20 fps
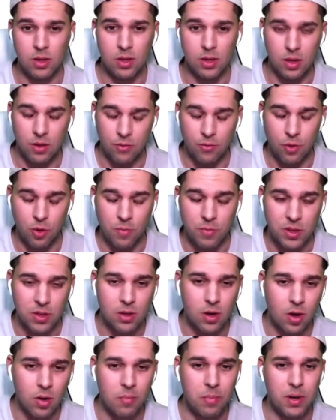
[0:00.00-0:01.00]
from that
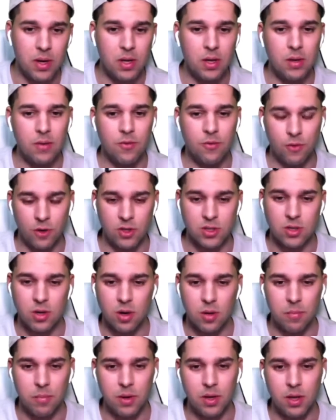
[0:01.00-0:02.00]
company, first
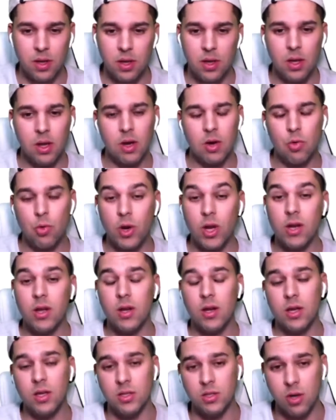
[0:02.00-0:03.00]
company, created
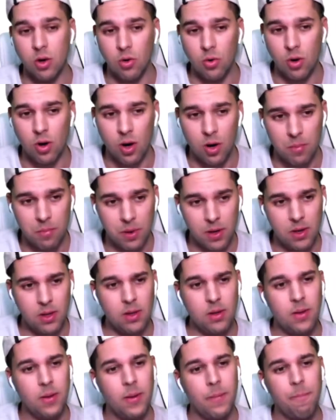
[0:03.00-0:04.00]
his own company,
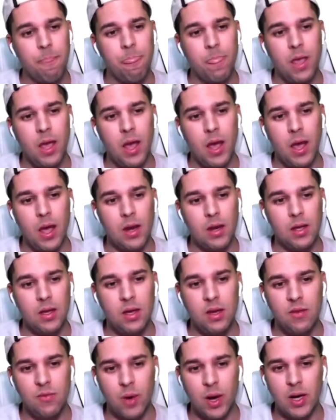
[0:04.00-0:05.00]
and he
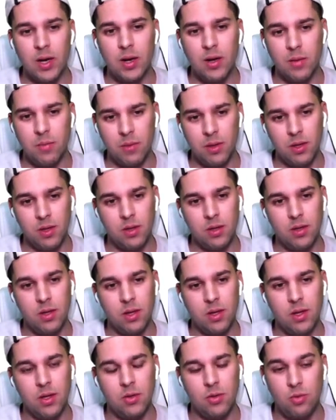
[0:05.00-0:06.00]
invited me
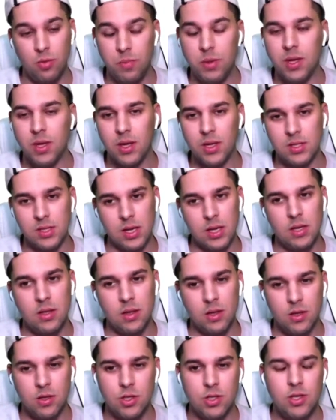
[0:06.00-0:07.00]
to be his lead
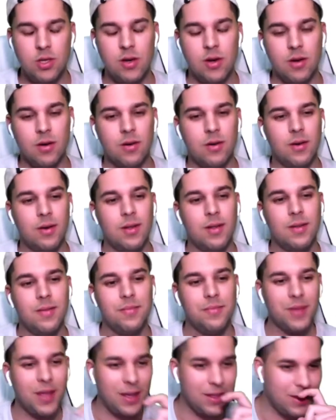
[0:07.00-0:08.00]
engineer.
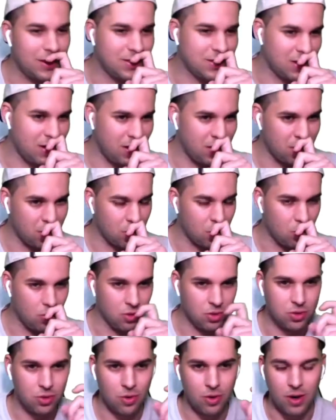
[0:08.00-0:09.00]
And that's another cool
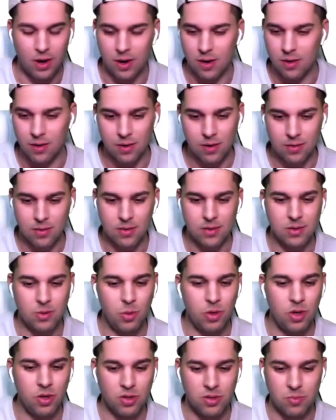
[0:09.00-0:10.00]
story. This
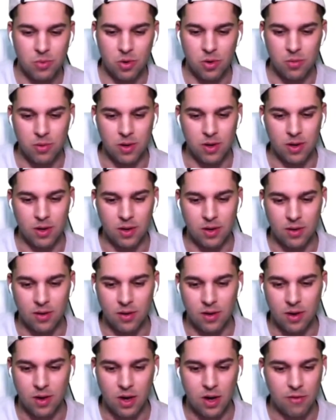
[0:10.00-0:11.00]
video is probably like
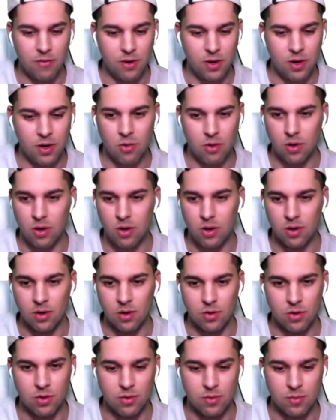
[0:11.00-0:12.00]
half an hour long or
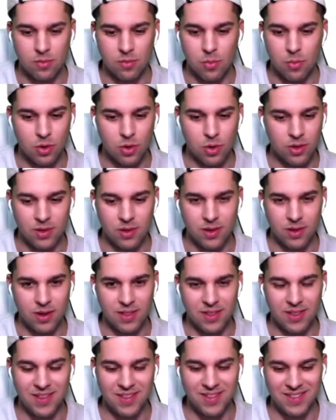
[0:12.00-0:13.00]
more than that.
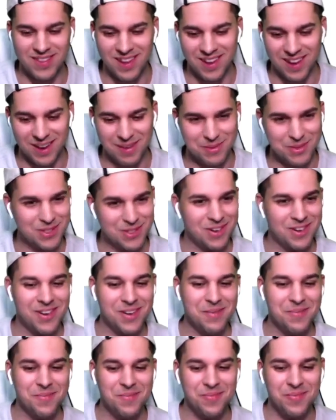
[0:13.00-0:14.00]
I'm sorry.
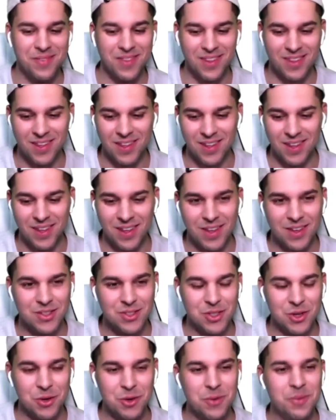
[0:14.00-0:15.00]

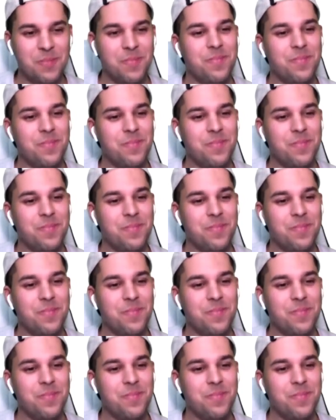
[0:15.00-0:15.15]
So